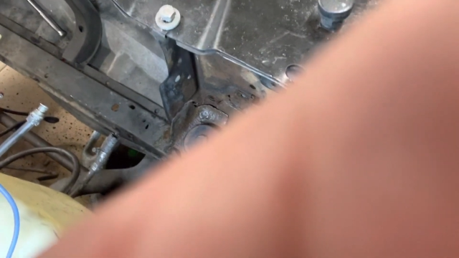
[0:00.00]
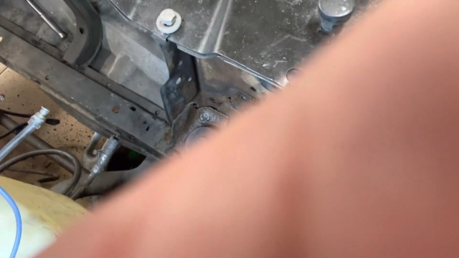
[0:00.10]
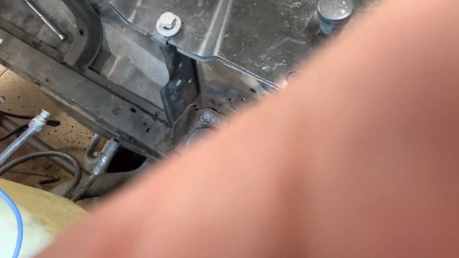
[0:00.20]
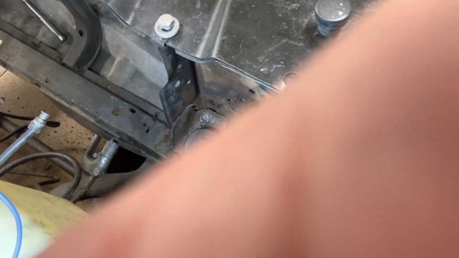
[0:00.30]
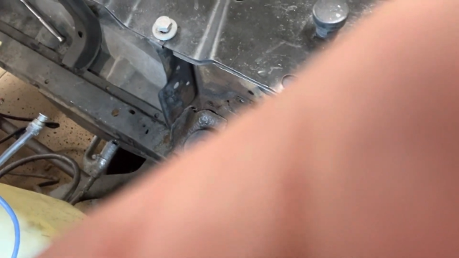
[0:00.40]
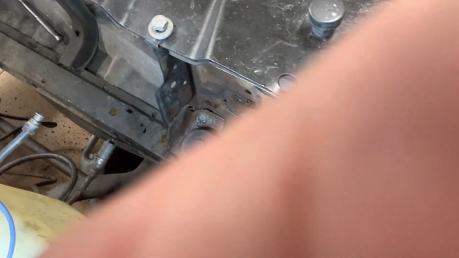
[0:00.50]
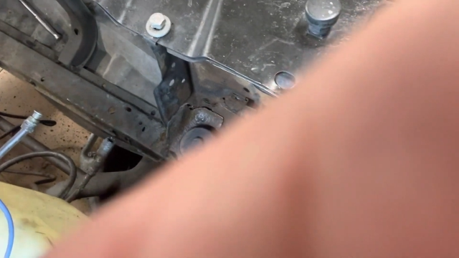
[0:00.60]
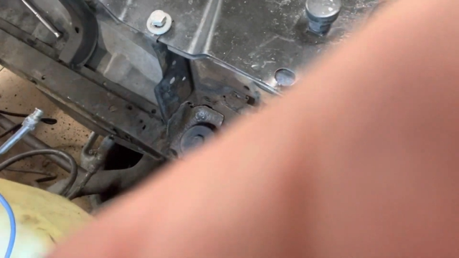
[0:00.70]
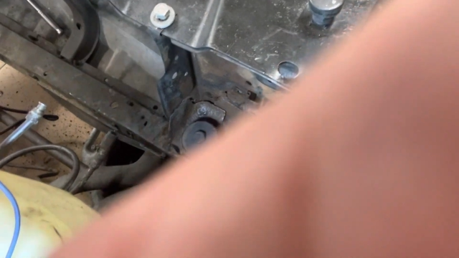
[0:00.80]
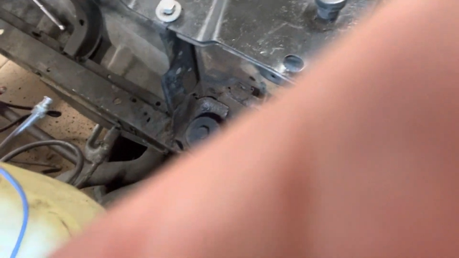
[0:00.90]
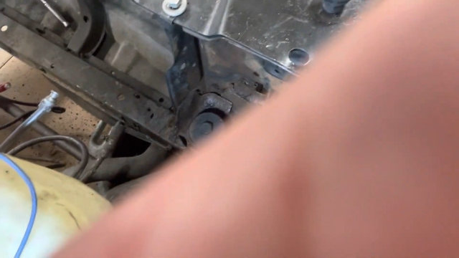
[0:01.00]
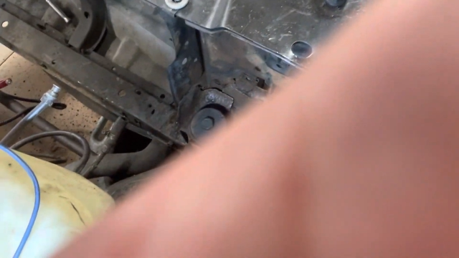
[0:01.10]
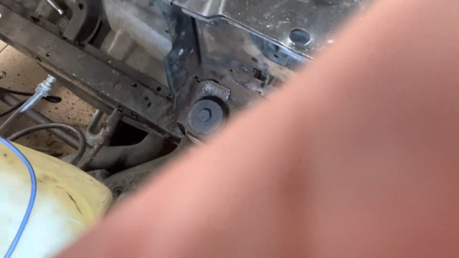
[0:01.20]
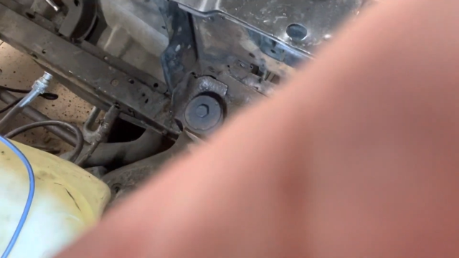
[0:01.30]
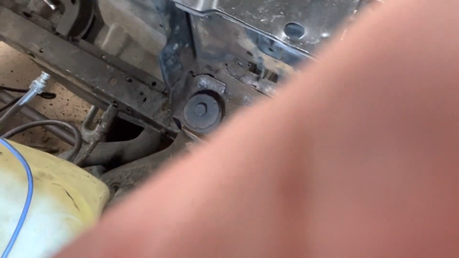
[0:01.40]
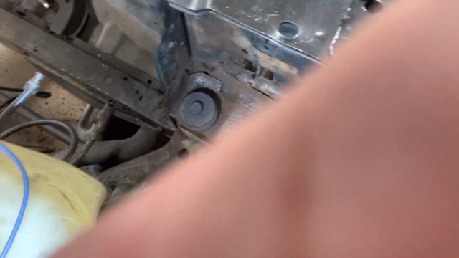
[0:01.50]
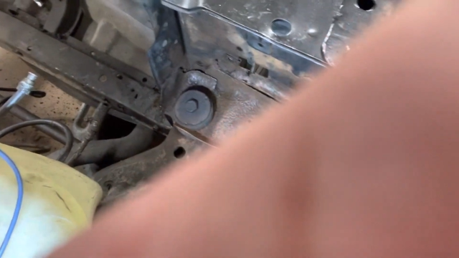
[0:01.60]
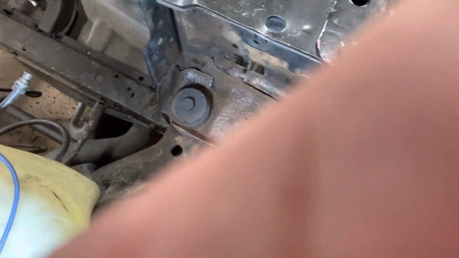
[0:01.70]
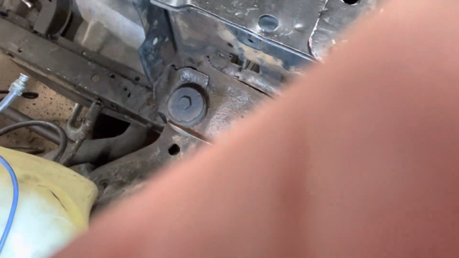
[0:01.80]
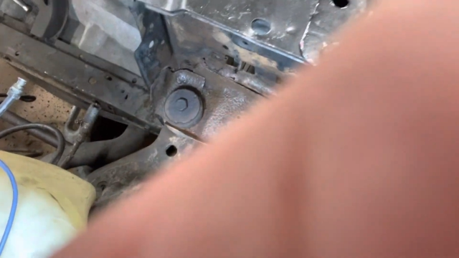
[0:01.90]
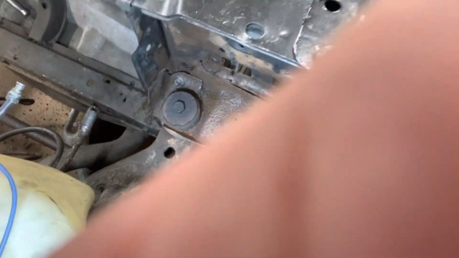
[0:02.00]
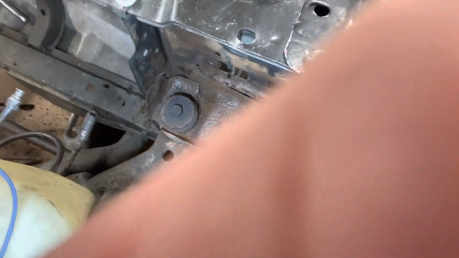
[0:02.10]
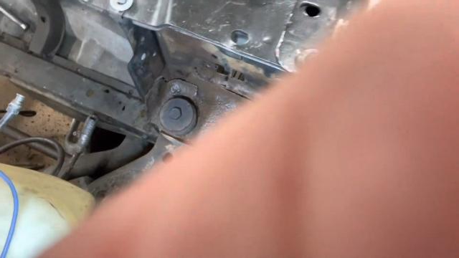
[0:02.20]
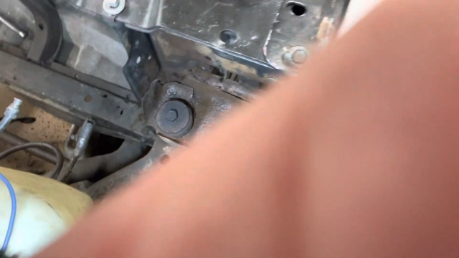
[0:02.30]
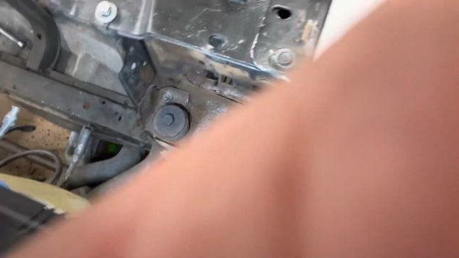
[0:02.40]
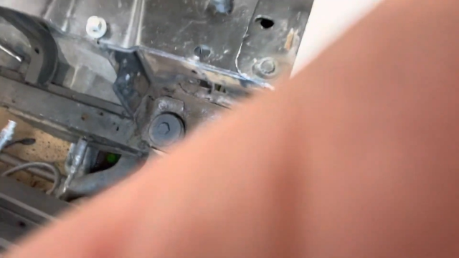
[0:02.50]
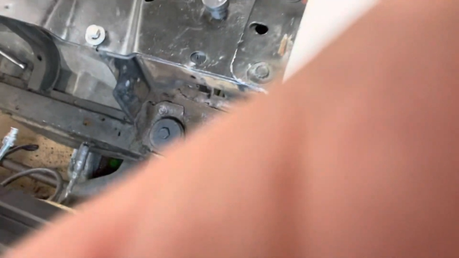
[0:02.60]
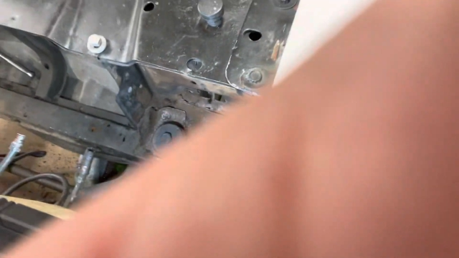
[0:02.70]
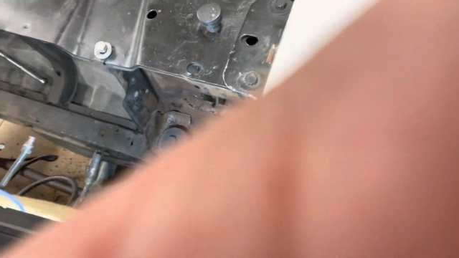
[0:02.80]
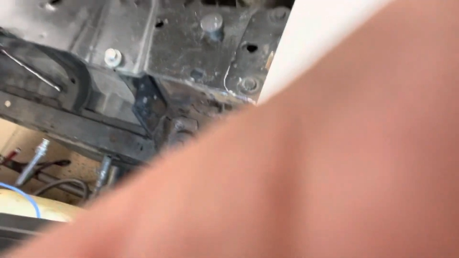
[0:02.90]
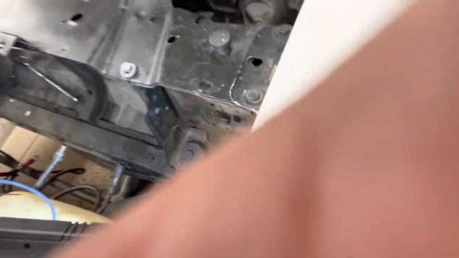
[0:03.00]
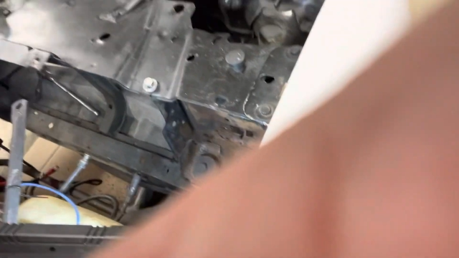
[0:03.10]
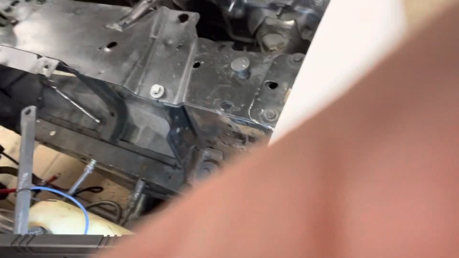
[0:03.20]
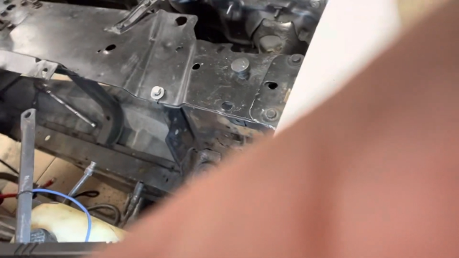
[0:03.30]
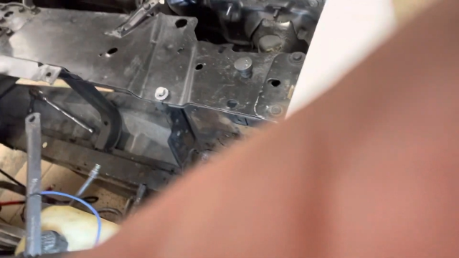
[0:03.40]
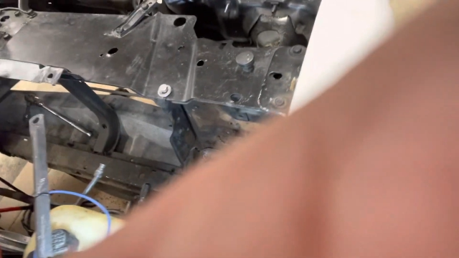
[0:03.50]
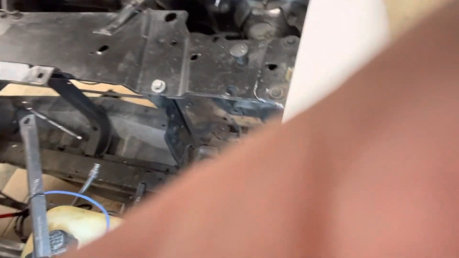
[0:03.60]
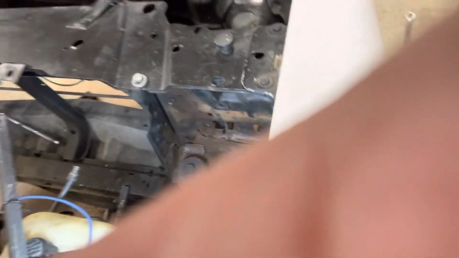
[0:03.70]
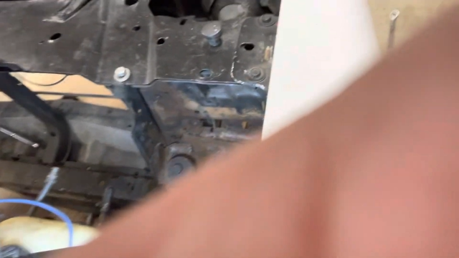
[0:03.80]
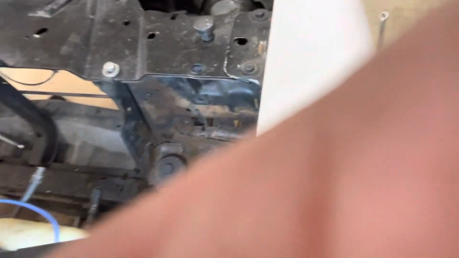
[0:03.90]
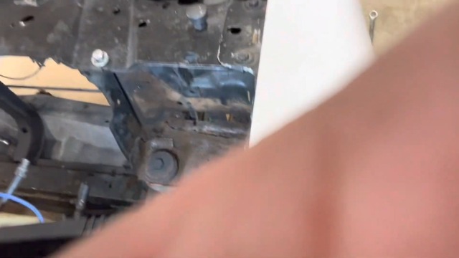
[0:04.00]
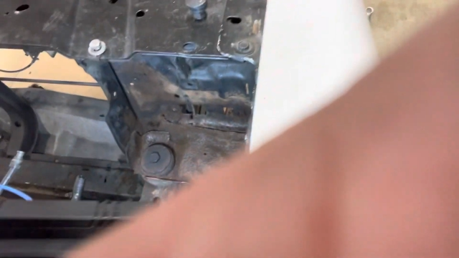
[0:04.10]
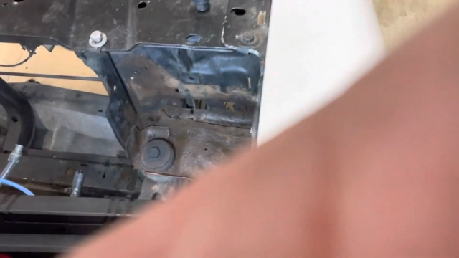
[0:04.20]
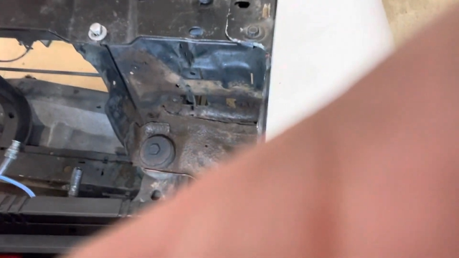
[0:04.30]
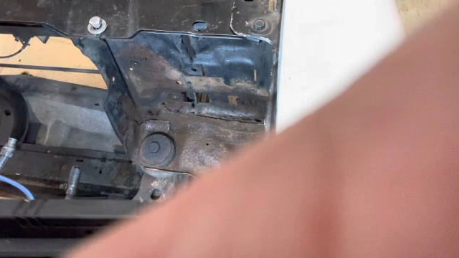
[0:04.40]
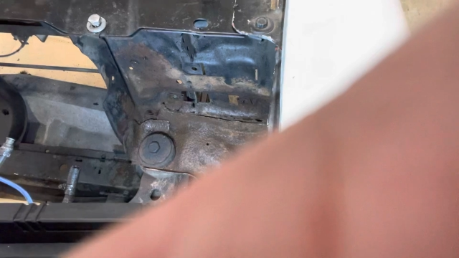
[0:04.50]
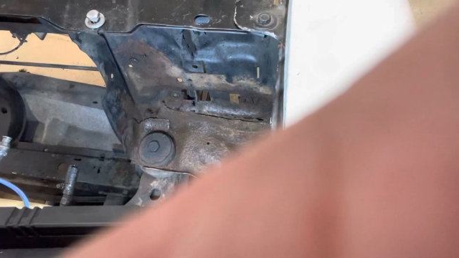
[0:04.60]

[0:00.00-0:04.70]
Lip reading: [unreadable: no face in view]